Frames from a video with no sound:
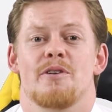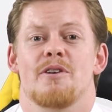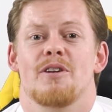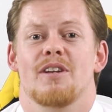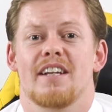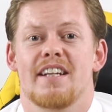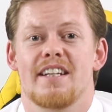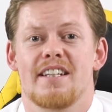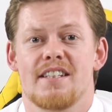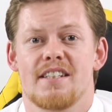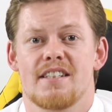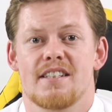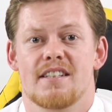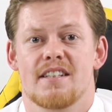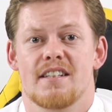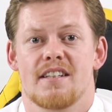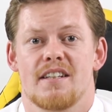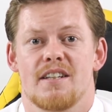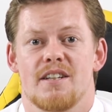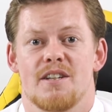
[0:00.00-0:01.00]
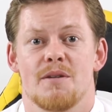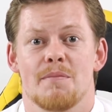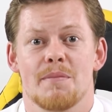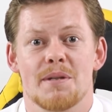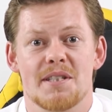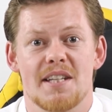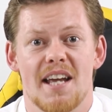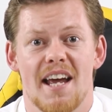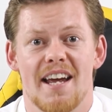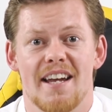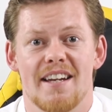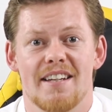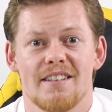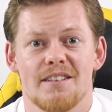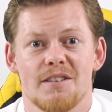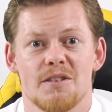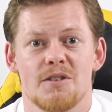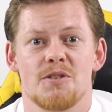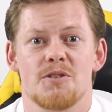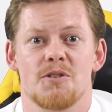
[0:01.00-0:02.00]
not least, number
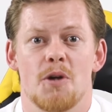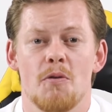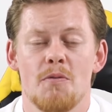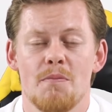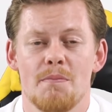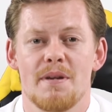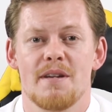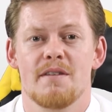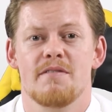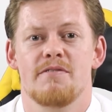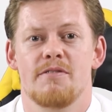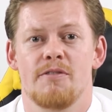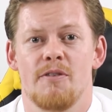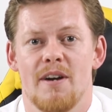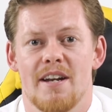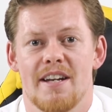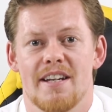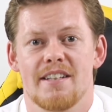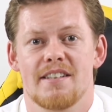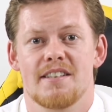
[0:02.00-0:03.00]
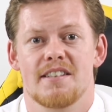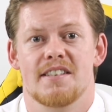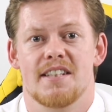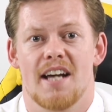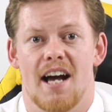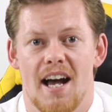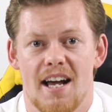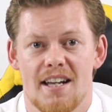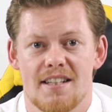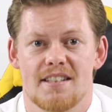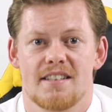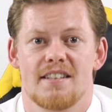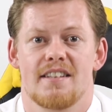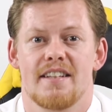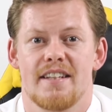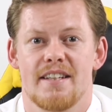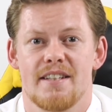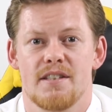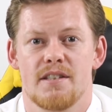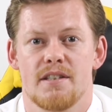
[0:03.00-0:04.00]
10, don't be afraid to ask
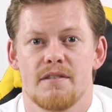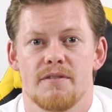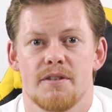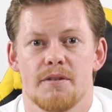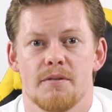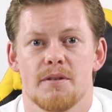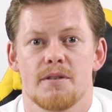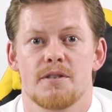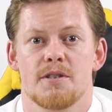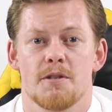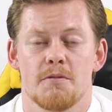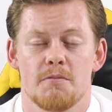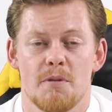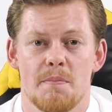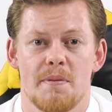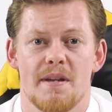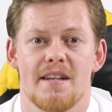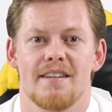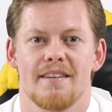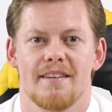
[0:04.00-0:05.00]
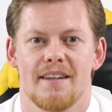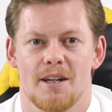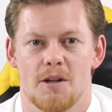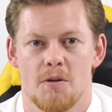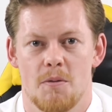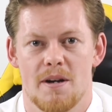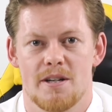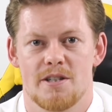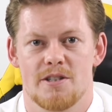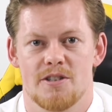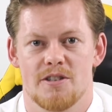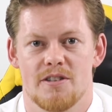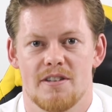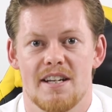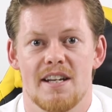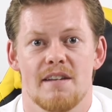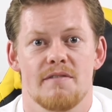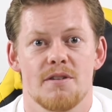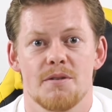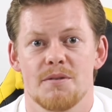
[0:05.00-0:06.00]
the interviewer to repeat their question
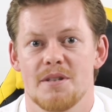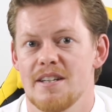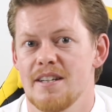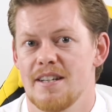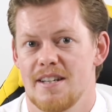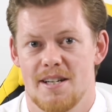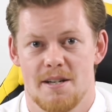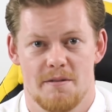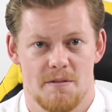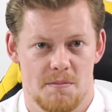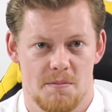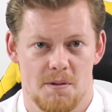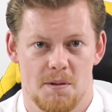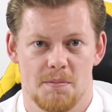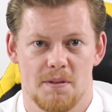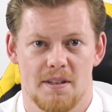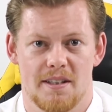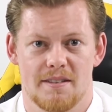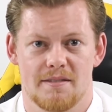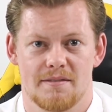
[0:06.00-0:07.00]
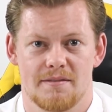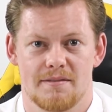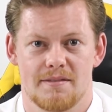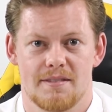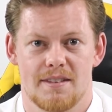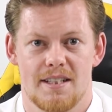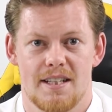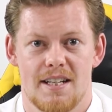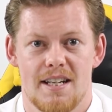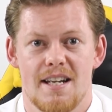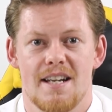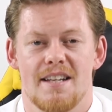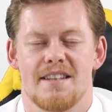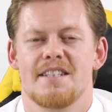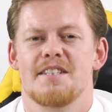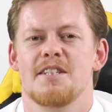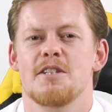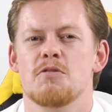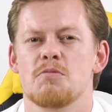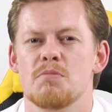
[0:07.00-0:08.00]
if you didn't hear it properly.
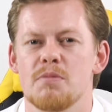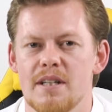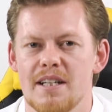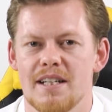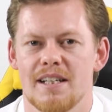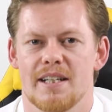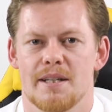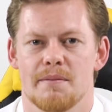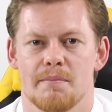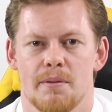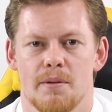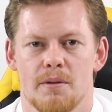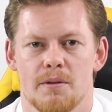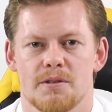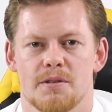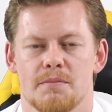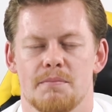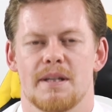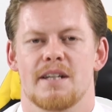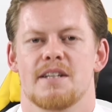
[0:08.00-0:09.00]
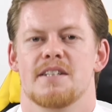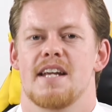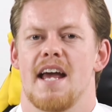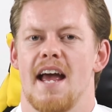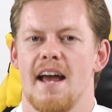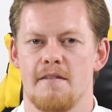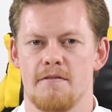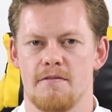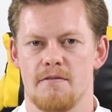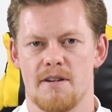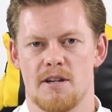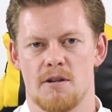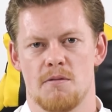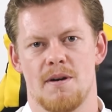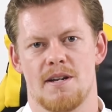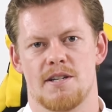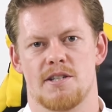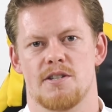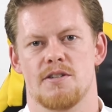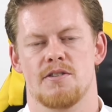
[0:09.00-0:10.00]
This is really important because every
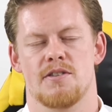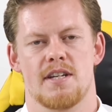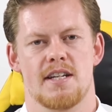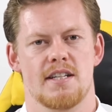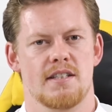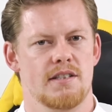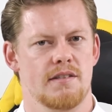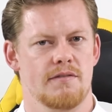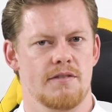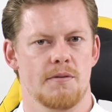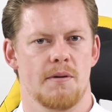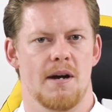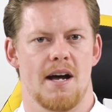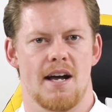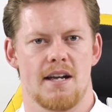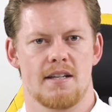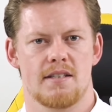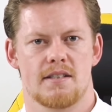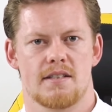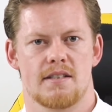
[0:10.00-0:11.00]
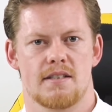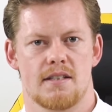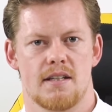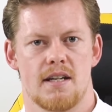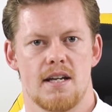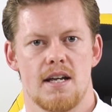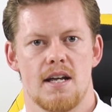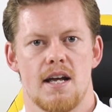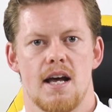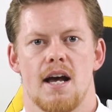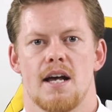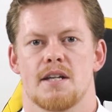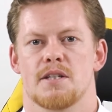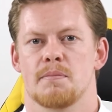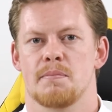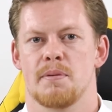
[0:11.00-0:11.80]
question the interviewer asks has a